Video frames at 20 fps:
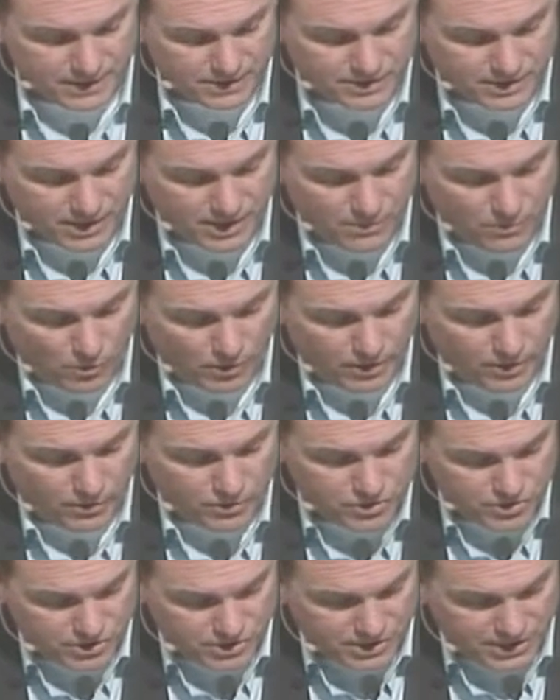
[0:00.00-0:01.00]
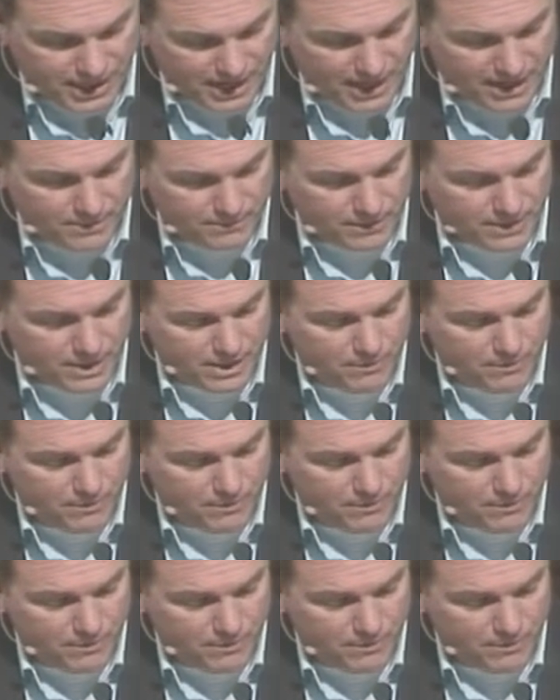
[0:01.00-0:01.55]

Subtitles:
Sunday morning Christians can be.